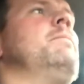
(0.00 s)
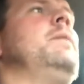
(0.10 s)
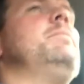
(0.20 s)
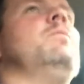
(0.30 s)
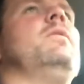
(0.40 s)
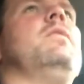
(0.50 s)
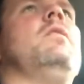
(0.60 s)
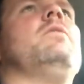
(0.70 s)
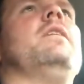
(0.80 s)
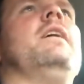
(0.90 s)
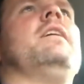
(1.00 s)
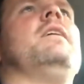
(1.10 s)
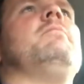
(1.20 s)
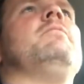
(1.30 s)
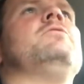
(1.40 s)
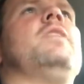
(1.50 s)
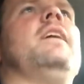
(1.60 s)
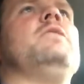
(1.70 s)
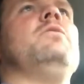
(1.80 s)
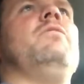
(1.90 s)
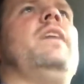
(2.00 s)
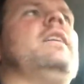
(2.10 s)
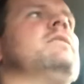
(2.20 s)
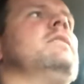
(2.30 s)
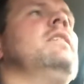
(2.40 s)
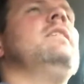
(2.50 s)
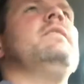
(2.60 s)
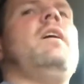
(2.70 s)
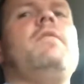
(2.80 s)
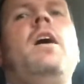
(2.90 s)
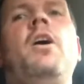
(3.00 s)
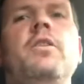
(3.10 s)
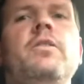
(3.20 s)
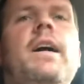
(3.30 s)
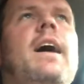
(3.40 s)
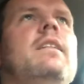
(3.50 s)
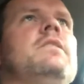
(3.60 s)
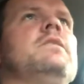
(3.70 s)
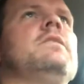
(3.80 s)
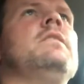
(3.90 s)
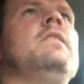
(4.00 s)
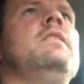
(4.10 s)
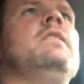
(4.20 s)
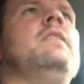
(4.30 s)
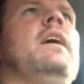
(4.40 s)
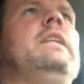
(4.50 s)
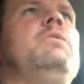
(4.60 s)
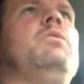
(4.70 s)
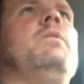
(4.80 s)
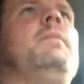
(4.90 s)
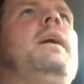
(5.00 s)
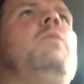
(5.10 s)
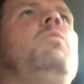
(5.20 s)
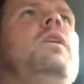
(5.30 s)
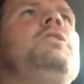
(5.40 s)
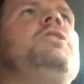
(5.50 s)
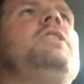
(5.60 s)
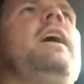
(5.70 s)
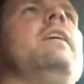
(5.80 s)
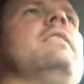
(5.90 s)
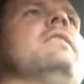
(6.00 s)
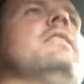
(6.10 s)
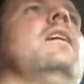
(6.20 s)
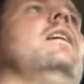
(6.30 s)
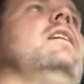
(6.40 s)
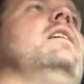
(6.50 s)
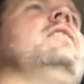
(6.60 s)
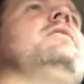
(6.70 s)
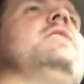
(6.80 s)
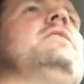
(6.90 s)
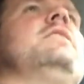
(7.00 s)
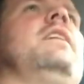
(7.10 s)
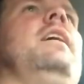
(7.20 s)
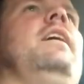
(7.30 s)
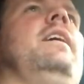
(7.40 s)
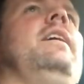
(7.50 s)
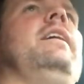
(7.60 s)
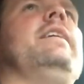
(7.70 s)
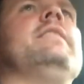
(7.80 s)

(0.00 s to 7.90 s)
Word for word: people with lower income trying to invest. You have a hundred dollars, and you want to buy one share of, let's say,